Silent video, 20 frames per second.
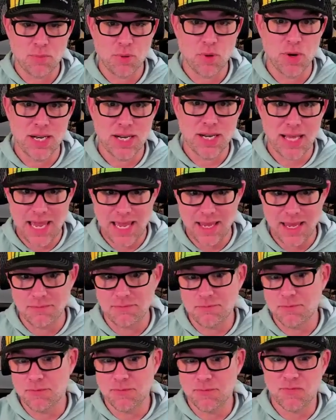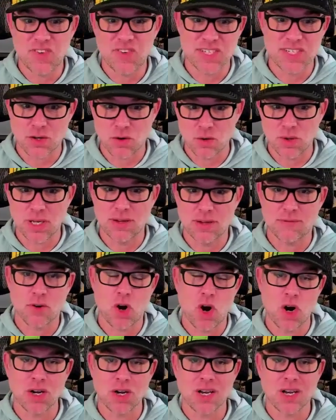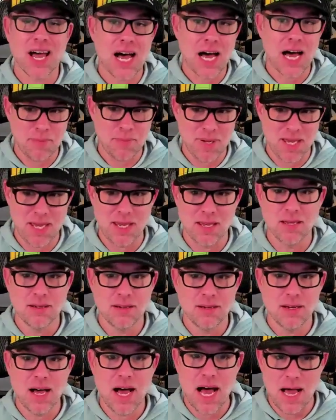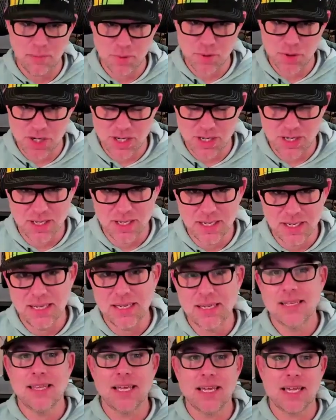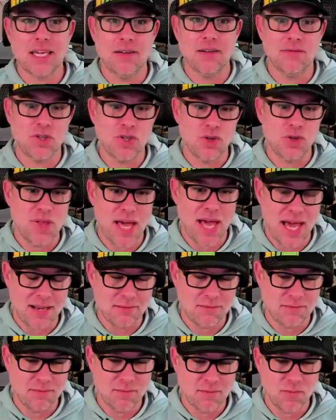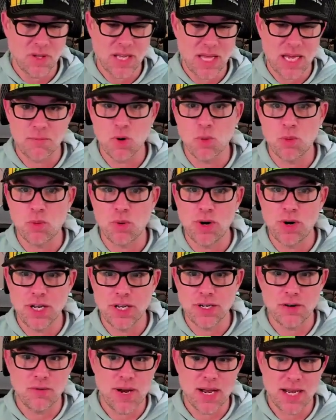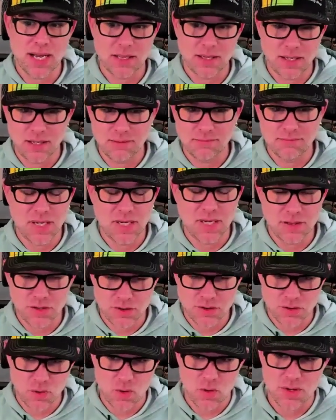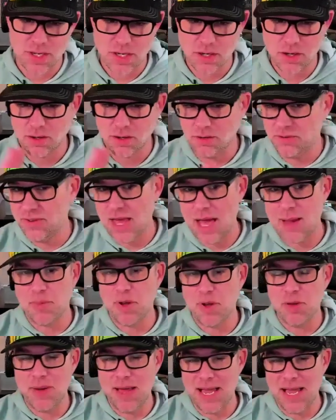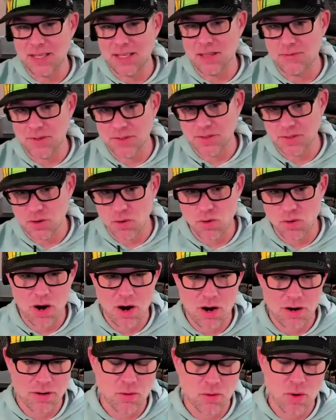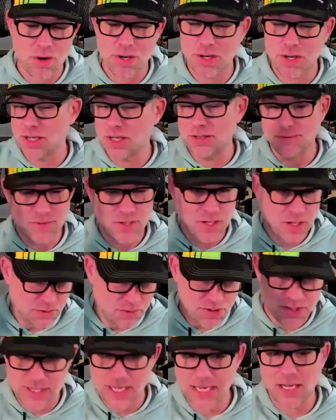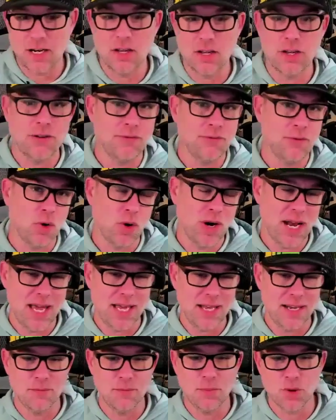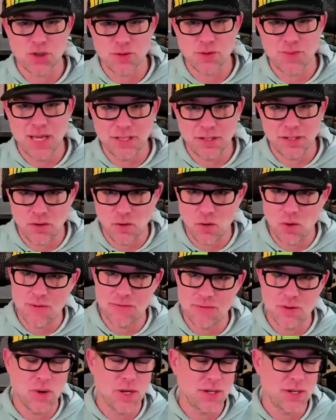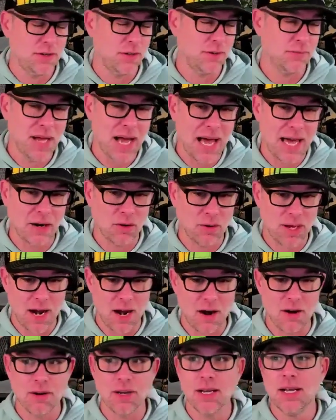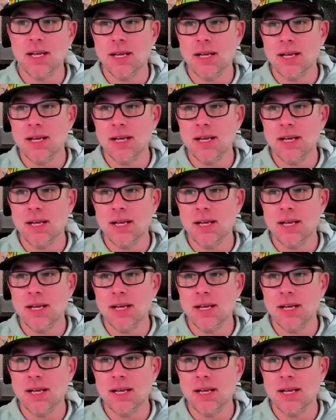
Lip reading: print a physical gift card copy option that gives you that label printed directly in the store that you can slap on the back of the physical card, or you can, stick it on their forehead and push them out the door if you want to. I don't care.